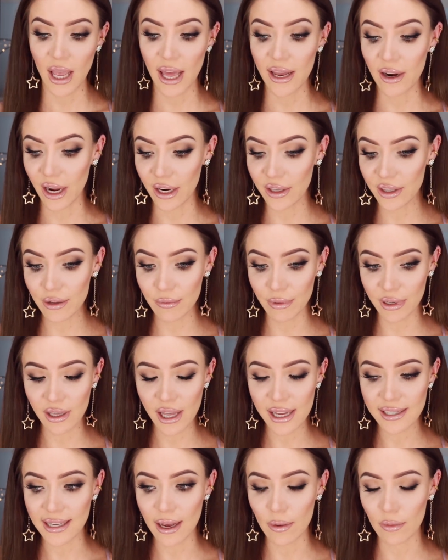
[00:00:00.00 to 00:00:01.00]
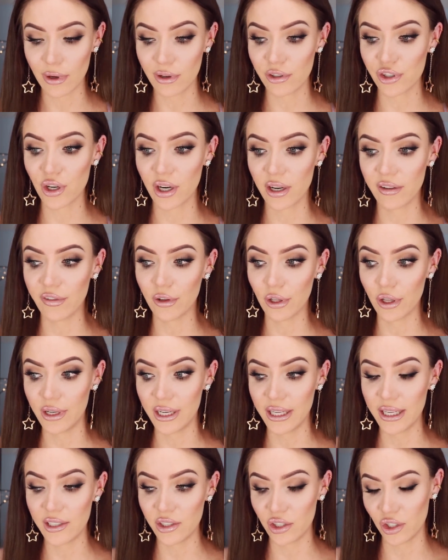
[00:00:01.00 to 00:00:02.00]
And I only realized that when I was trying to follow
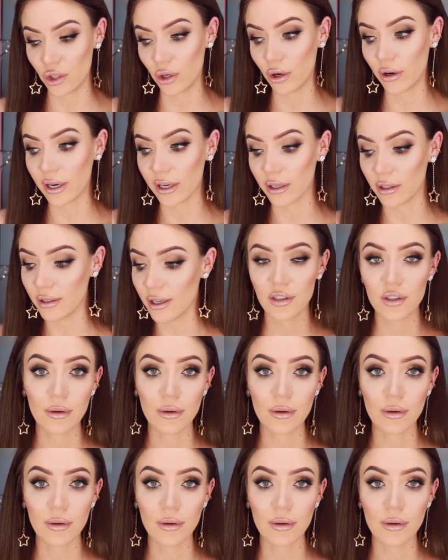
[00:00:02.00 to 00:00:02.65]
Nikki's tutorial.